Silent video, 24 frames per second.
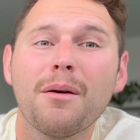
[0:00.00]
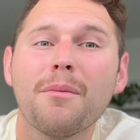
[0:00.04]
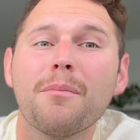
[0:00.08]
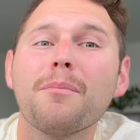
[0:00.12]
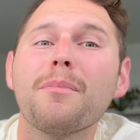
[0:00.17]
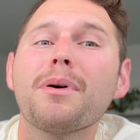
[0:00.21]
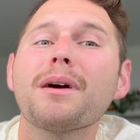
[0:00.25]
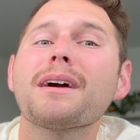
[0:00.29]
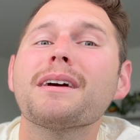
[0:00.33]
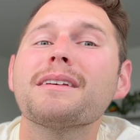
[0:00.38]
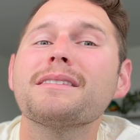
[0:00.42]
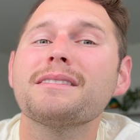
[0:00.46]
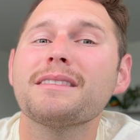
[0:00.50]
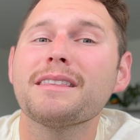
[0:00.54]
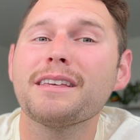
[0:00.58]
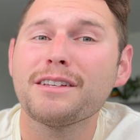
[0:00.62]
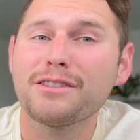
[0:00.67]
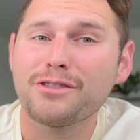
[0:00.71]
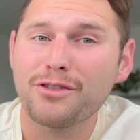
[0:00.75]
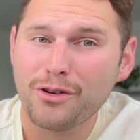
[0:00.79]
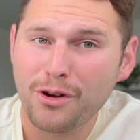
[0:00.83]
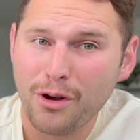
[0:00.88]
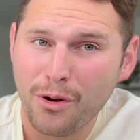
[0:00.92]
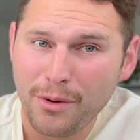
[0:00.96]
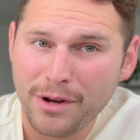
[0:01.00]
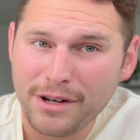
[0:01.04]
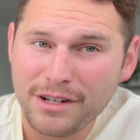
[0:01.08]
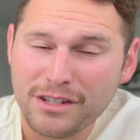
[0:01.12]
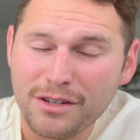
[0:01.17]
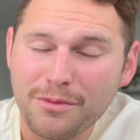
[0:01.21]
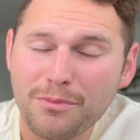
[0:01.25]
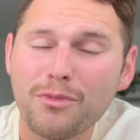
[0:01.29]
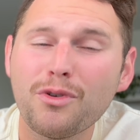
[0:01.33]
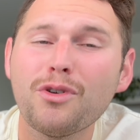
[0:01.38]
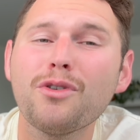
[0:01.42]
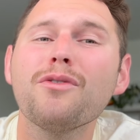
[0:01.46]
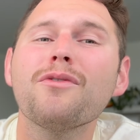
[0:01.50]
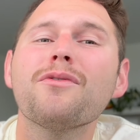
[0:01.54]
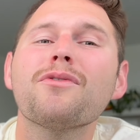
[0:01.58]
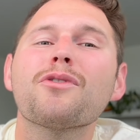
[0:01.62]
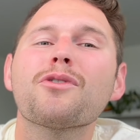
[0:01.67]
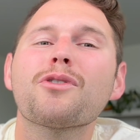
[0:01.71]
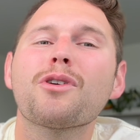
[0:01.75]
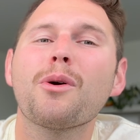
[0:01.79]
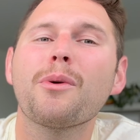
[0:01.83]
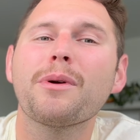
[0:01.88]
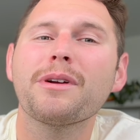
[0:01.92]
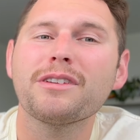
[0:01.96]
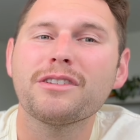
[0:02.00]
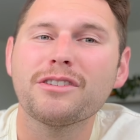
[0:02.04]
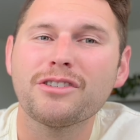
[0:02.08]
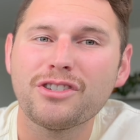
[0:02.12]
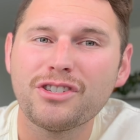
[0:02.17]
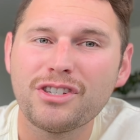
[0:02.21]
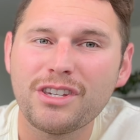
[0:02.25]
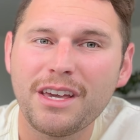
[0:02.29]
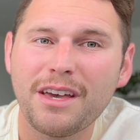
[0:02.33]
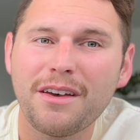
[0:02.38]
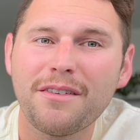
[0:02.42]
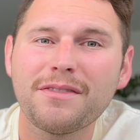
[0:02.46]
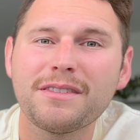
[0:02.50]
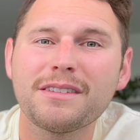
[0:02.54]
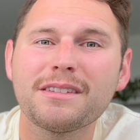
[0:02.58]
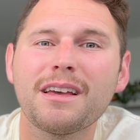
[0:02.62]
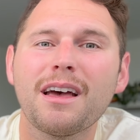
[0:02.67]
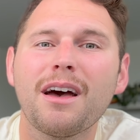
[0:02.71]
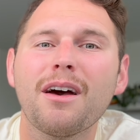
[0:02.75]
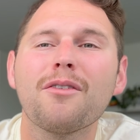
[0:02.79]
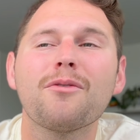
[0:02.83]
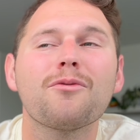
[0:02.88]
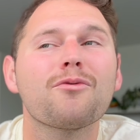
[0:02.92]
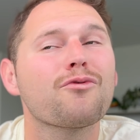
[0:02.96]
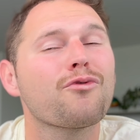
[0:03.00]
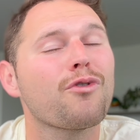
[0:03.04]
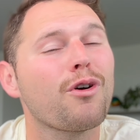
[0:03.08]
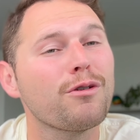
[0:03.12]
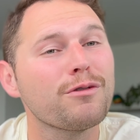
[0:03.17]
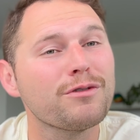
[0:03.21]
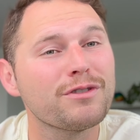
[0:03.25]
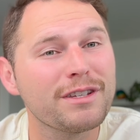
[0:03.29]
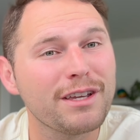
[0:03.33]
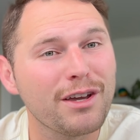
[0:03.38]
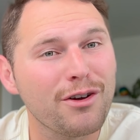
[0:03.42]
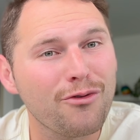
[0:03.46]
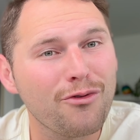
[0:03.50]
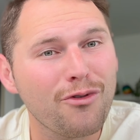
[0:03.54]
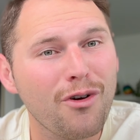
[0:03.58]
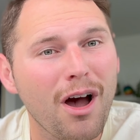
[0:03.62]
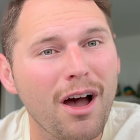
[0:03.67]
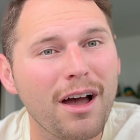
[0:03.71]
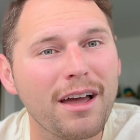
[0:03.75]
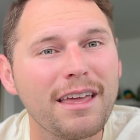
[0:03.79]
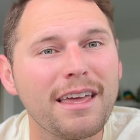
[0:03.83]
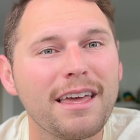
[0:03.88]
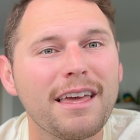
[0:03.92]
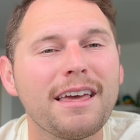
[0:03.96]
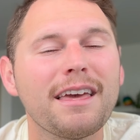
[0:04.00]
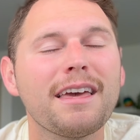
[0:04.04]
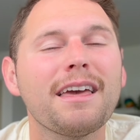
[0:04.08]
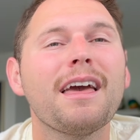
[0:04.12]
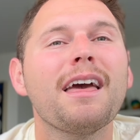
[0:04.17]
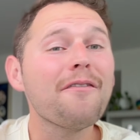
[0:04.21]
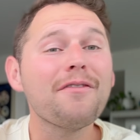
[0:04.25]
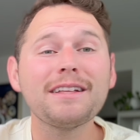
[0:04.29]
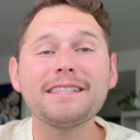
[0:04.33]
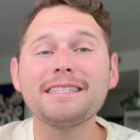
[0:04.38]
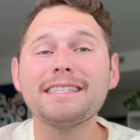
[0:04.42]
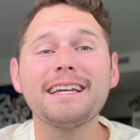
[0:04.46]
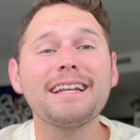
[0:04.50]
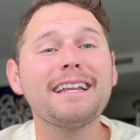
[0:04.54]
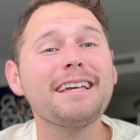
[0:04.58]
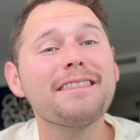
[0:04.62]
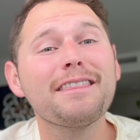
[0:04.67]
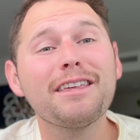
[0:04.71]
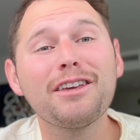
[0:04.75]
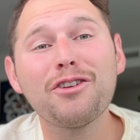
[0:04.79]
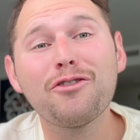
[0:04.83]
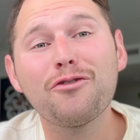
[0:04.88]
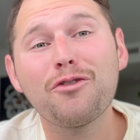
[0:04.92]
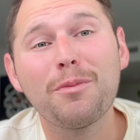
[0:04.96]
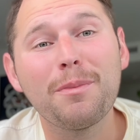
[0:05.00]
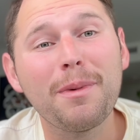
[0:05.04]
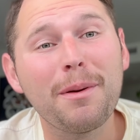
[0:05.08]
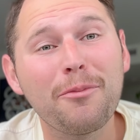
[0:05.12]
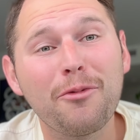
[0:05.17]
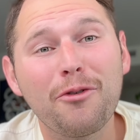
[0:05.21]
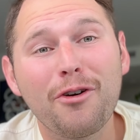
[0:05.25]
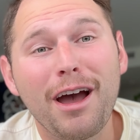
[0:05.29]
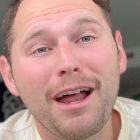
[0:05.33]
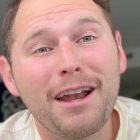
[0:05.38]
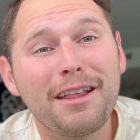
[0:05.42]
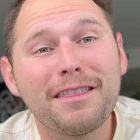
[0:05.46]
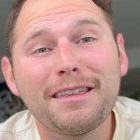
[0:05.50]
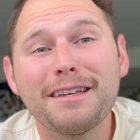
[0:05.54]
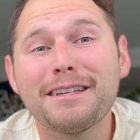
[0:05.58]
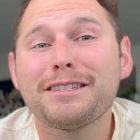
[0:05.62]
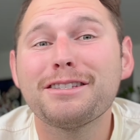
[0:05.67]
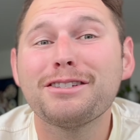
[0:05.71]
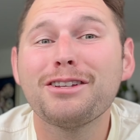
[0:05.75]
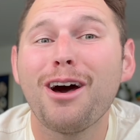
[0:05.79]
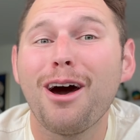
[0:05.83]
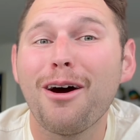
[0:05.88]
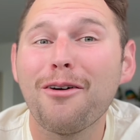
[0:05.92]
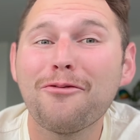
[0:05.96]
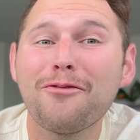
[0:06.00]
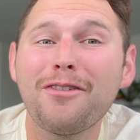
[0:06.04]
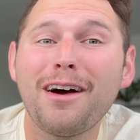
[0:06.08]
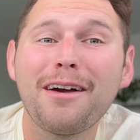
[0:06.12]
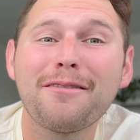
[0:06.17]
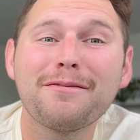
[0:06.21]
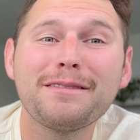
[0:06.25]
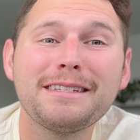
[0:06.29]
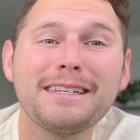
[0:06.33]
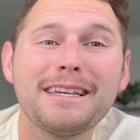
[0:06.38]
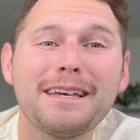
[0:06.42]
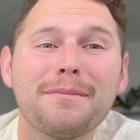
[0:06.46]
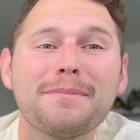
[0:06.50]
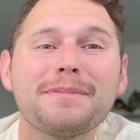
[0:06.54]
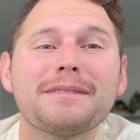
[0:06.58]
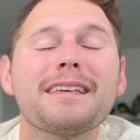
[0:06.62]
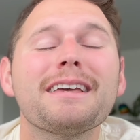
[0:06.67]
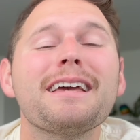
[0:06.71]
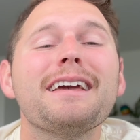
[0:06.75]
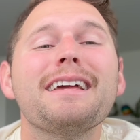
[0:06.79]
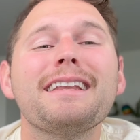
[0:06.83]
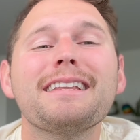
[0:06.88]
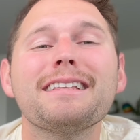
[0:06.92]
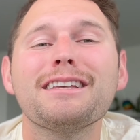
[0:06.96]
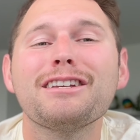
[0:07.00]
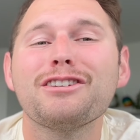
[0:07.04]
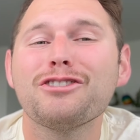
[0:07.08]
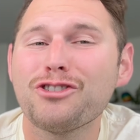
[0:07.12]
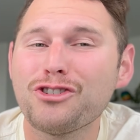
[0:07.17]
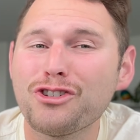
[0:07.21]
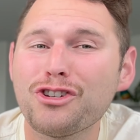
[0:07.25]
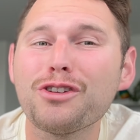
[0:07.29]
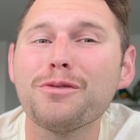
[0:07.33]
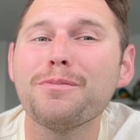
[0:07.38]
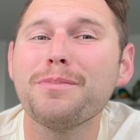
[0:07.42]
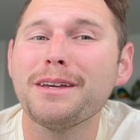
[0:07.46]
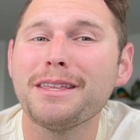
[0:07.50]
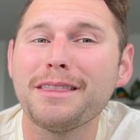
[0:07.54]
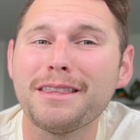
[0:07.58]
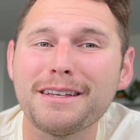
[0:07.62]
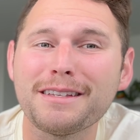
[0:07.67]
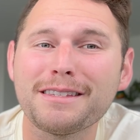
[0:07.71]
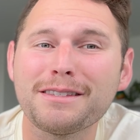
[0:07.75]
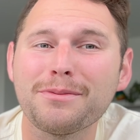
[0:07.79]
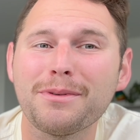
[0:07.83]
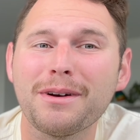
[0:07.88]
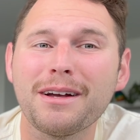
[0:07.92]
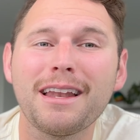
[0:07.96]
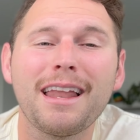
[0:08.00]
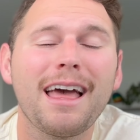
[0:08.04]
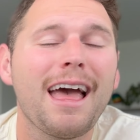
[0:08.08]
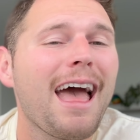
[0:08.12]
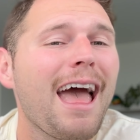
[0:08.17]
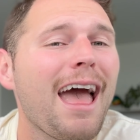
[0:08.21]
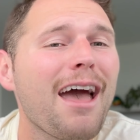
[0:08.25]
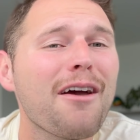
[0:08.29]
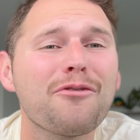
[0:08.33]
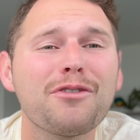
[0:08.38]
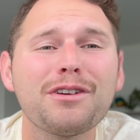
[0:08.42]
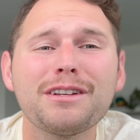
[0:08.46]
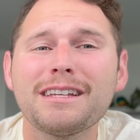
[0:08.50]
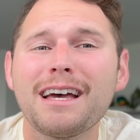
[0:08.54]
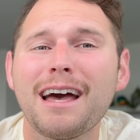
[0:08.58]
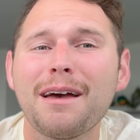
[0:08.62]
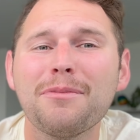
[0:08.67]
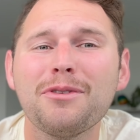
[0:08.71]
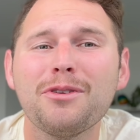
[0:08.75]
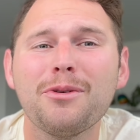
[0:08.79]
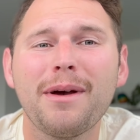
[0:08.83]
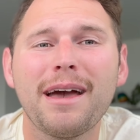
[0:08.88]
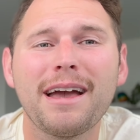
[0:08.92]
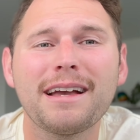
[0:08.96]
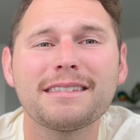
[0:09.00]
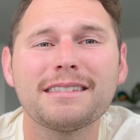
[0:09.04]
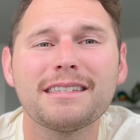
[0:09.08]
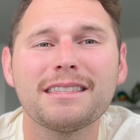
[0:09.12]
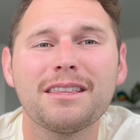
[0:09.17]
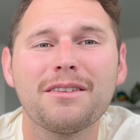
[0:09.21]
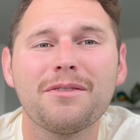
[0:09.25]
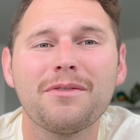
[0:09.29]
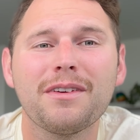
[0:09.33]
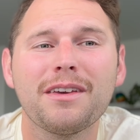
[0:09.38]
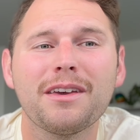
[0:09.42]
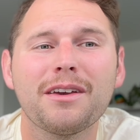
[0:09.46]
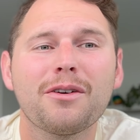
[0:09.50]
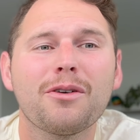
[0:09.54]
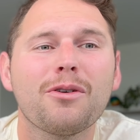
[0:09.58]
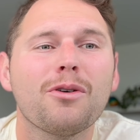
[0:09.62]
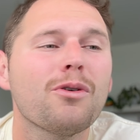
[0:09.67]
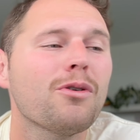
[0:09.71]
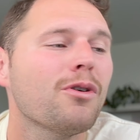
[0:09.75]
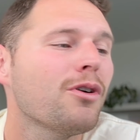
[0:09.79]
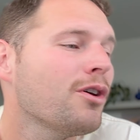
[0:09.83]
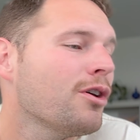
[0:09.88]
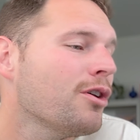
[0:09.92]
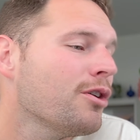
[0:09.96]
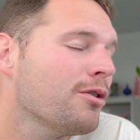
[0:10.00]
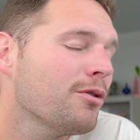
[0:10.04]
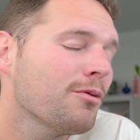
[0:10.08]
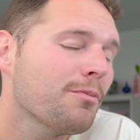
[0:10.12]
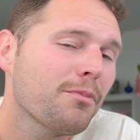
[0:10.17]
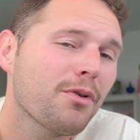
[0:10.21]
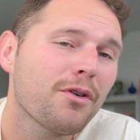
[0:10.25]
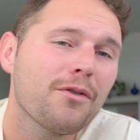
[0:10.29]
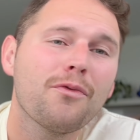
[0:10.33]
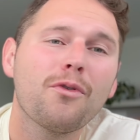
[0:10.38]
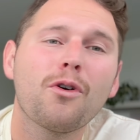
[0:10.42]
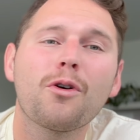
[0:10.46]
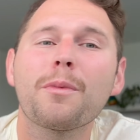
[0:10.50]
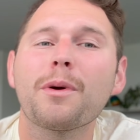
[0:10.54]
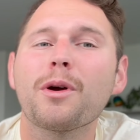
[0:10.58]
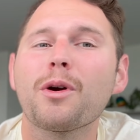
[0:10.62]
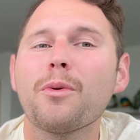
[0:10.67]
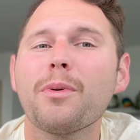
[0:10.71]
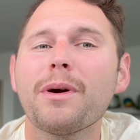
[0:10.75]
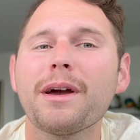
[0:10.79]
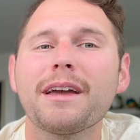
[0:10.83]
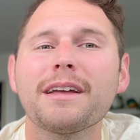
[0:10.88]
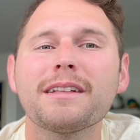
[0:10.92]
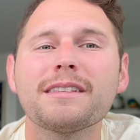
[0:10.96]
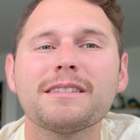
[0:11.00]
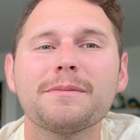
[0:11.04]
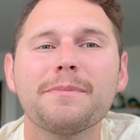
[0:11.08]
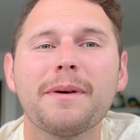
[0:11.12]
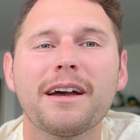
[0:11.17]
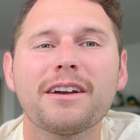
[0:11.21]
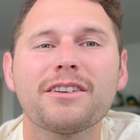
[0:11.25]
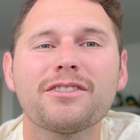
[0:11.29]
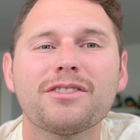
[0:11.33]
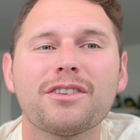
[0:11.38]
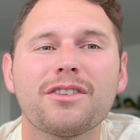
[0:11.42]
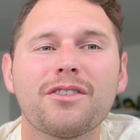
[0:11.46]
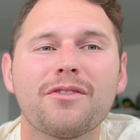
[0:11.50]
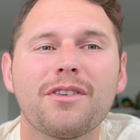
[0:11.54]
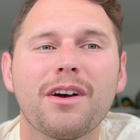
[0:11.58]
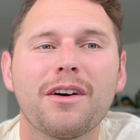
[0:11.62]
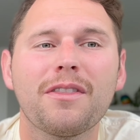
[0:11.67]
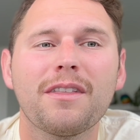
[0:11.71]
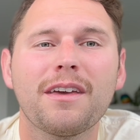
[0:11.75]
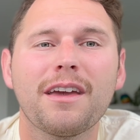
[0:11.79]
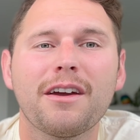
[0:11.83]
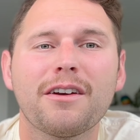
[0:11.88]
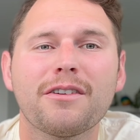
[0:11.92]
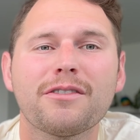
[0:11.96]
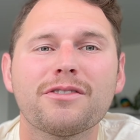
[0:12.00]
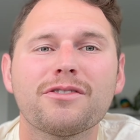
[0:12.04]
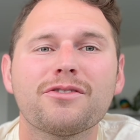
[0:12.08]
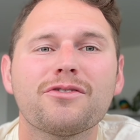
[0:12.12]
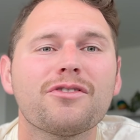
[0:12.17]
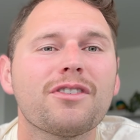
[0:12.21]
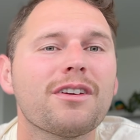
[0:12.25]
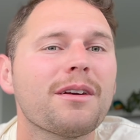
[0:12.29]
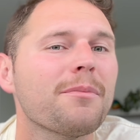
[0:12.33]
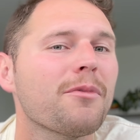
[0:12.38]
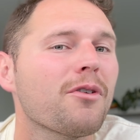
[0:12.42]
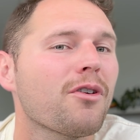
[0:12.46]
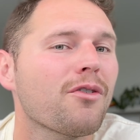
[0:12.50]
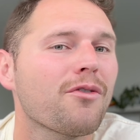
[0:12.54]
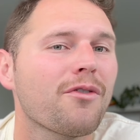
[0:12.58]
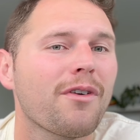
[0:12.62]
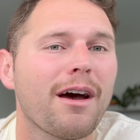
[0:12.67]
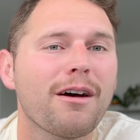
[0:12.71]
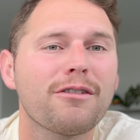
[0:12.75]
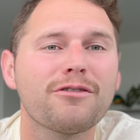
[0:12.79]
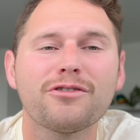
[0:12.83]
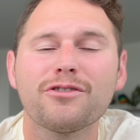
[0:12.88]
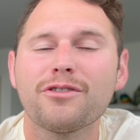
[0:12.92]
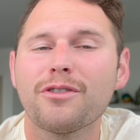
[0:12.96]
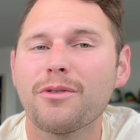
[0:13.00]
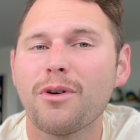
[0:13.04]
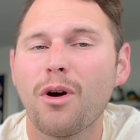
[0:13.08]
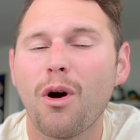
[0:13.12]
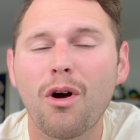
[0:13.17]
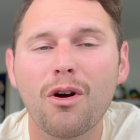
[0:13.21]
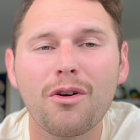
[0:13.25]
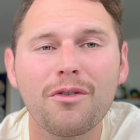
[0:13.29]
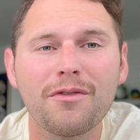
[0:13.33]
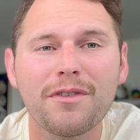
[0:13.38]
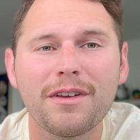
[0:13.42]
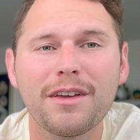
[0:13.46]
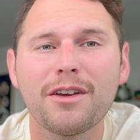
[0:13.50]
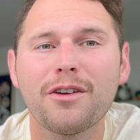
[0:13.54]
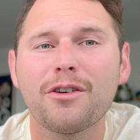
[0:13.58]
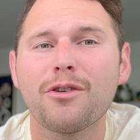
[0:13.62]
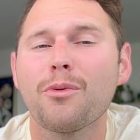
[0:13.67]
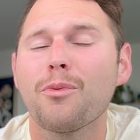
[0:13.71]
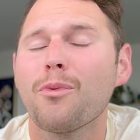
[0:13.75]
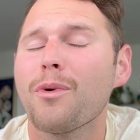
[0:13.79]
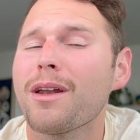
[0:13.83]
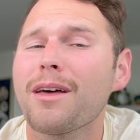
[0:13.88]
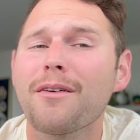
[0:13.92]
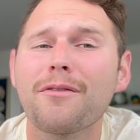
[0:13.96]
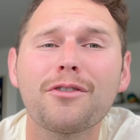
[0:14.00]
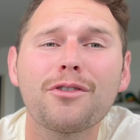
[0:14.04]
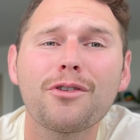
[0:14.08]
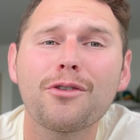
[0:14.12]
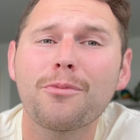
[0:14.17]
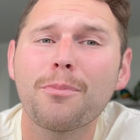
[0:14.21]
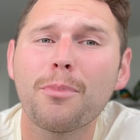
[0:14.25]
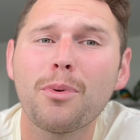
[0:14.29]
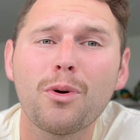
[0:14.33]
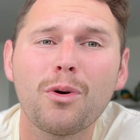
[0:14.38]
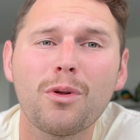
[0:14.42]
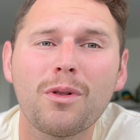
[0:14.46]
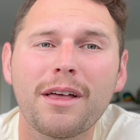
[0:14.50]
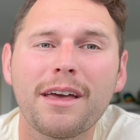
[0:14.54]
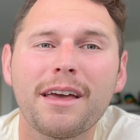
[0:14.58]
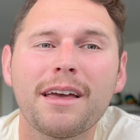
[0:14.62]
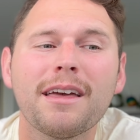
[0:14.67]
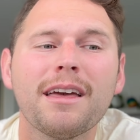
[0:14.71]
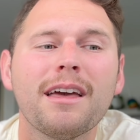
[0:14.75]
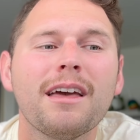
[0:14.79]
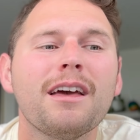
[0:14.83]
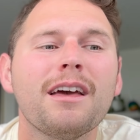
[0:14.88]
Because things are going to move, they're going to shift, roads get rocky. If it's anything you remember out of these top 5 tips, it should be this one. Every time you exit the vehicle, perform a quick inspection around the Airstream or around your RV or whatever you're pulling,